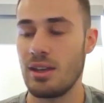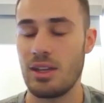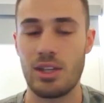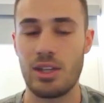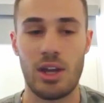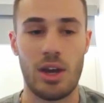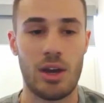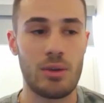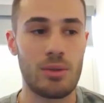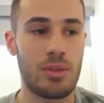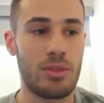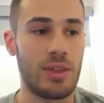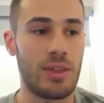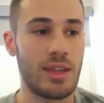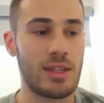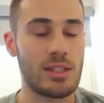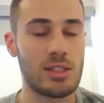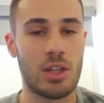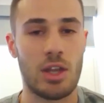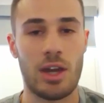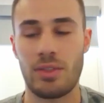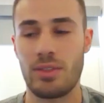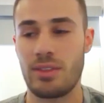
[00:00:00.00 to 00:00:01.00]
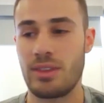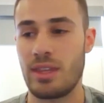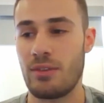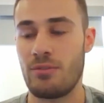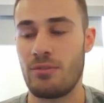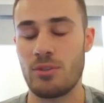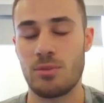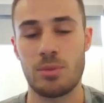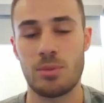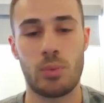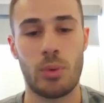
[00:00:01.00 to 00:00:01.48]
you know things like the
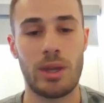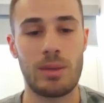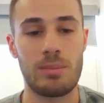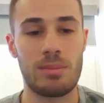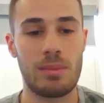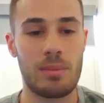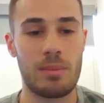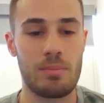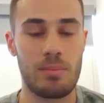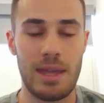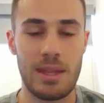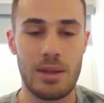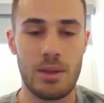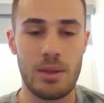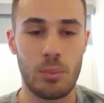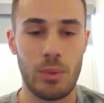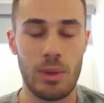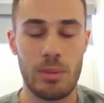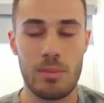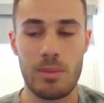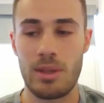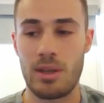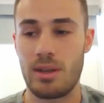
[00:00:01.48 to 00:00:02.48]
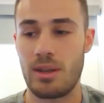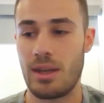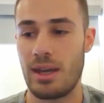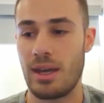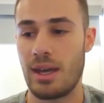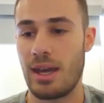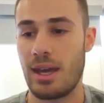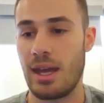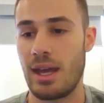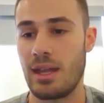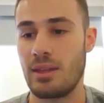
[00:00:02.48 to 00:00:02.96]
difference between men and women
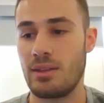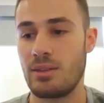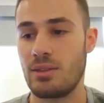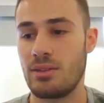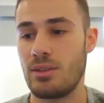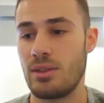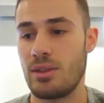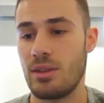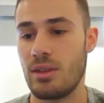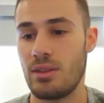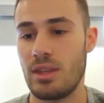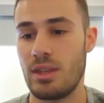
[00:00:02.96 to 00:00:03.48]
and